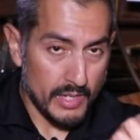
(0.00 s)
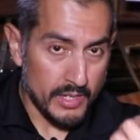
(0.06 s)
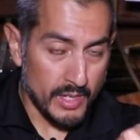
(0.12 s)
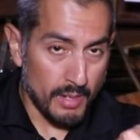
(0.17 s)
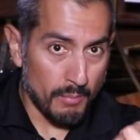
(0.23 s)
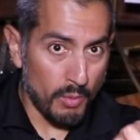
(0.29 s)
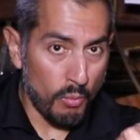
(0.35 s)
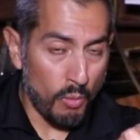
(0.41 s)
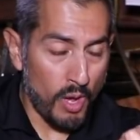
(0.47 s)

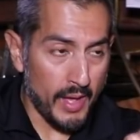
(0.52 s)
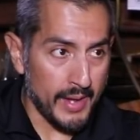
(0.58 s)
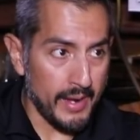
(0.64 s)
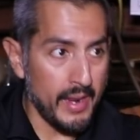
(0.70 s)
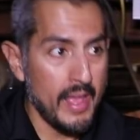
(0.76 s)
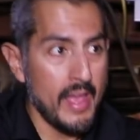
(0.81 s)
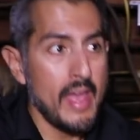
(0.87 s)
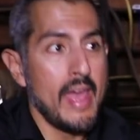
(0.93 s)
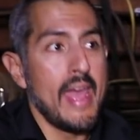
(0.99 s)
number
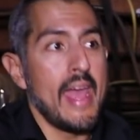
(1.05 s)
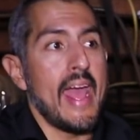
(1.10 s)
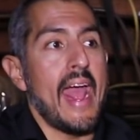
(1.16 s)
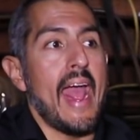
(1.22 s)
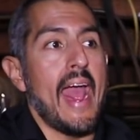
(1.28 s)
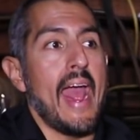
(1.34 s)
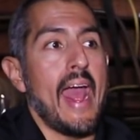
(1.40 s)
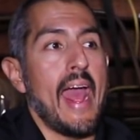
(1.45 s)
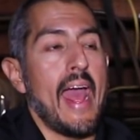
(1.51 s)
one,
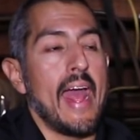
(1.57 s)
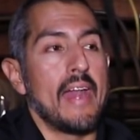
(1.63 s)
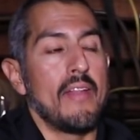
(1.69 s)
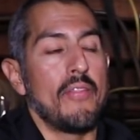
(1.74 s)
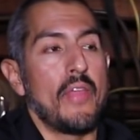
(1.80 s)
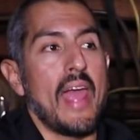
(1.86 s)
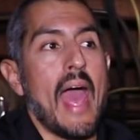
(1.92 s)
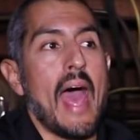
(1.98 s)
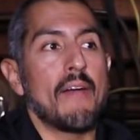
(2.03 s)

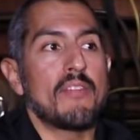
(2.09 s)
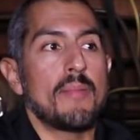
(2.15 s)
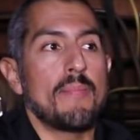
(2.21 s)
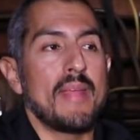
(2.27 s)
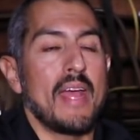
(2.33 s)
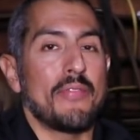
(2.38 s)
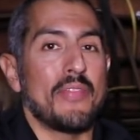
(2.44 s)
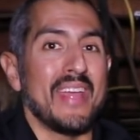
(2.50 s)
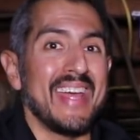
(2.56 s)
and they have to
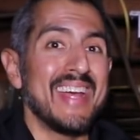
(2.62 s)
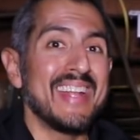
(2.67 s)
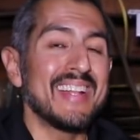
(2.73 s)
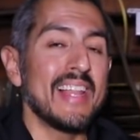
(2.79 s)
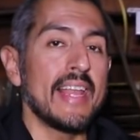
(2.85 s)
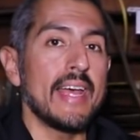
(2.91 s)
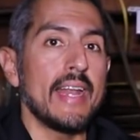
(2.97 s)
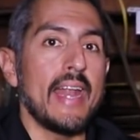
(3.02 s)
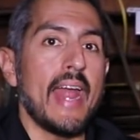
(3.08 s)
be at the
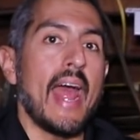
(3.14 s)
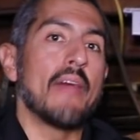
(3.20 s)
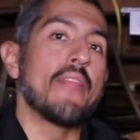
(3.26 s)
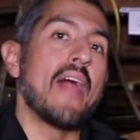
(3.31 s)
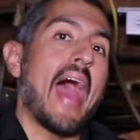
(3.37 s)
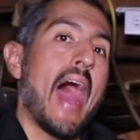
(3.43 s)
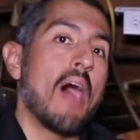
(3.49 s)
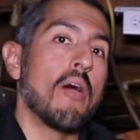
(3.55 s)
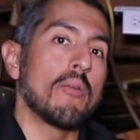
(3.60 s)
inlet and
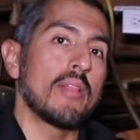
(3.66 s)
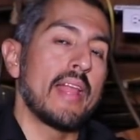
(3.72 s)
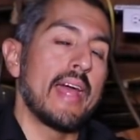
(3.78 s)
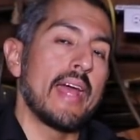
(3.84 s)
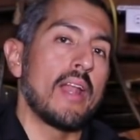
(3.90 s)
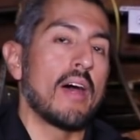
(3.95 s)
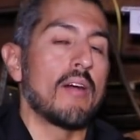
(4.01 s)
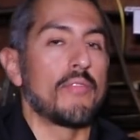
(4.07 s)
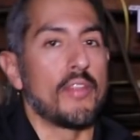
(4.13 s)
the
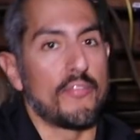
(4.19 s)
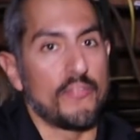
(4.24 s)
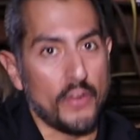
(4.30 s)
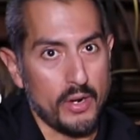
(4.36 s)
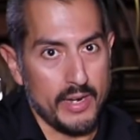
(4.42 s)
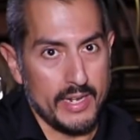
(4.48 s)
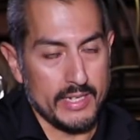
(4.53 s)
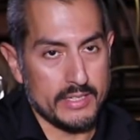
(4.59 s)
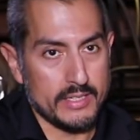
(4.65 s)
outlet of the
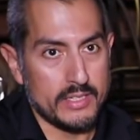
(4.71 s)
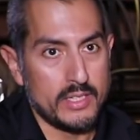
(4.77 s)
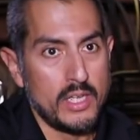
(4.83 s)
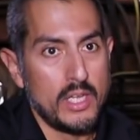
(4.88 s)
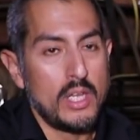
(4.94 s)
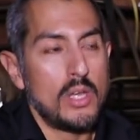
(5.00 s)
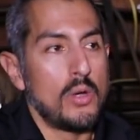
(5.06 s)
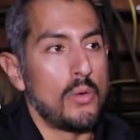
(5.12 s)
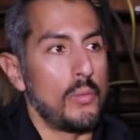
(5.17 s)
furnace,
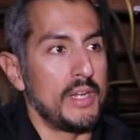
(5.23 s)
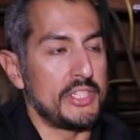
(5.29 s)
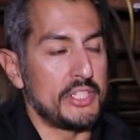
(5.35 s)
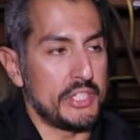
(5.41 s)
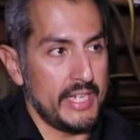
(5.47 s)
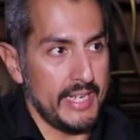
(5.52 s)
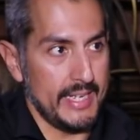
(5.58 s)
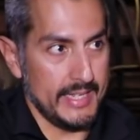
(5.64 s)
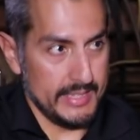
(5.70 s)

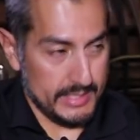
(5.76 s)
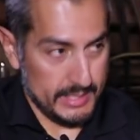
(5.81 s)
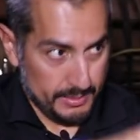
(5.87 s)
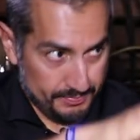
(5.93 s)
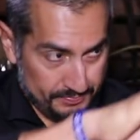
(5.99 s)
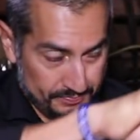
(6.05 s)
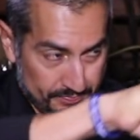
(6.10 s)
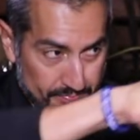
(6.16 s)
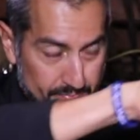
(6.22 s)
which is
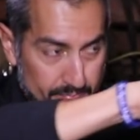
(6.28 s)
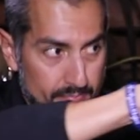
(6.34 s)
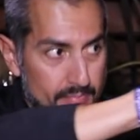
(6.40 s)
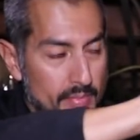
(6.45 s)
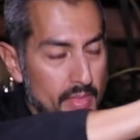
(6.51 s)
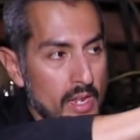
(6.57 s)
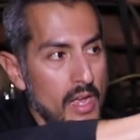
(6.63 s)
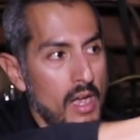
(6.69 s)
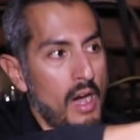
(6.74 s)

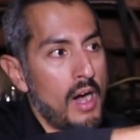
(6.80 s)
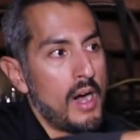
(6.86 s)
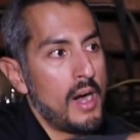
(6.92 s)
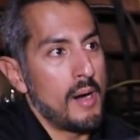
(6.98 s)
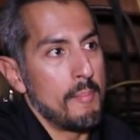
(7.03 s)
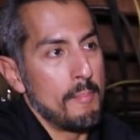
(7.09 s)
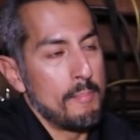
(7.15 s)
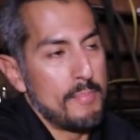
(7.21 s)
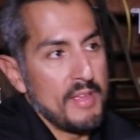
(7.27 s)

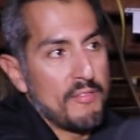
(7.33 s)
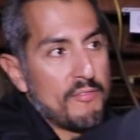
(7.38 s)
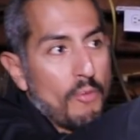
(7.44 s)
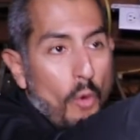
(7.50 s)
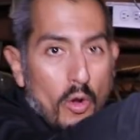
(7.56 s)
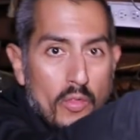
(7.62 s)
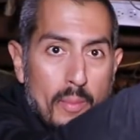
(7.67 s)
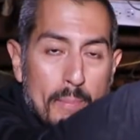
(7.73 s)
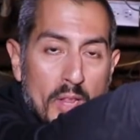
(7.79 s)
um,
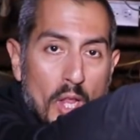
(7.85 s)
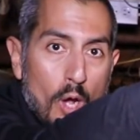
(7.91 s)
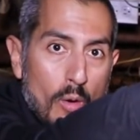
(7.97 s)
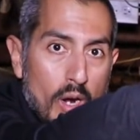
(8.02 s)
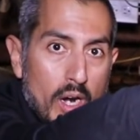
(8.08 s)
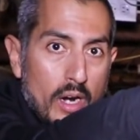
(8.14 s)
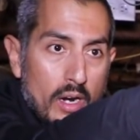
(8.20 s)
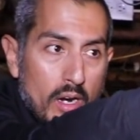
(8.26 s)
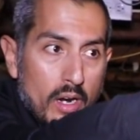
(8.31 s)
before the
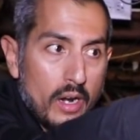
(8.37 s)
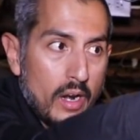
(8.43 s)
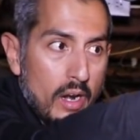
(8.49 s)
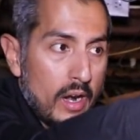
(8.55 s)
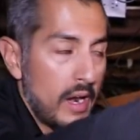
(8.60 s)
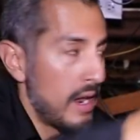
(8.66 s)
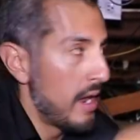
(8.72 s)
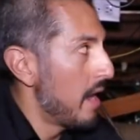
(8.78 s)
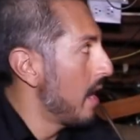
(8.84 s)
blower
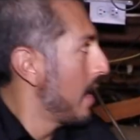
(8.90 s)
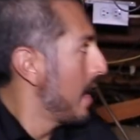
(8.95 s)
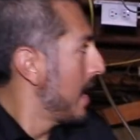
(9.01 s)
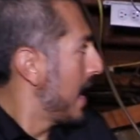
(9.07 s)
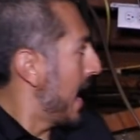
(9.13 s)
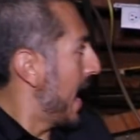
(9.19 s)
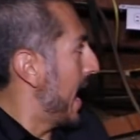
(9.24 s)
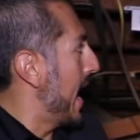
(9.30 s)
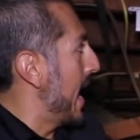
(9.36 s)

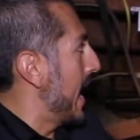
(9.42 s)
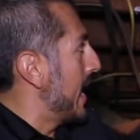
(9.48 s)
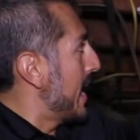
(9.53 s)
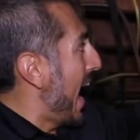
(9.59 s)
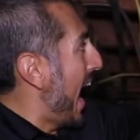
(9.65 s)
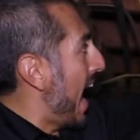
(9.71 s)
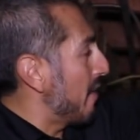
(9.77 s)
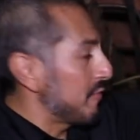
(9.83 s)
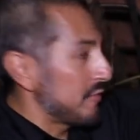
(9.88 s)
and
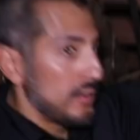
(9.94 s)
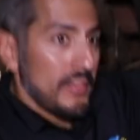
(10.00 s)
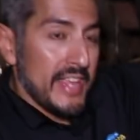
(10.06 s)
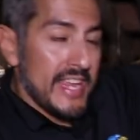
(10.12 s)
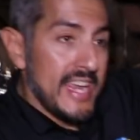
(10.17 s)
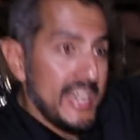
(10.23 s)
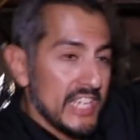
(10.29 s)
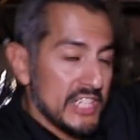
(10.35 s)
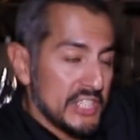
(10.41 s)
after the heat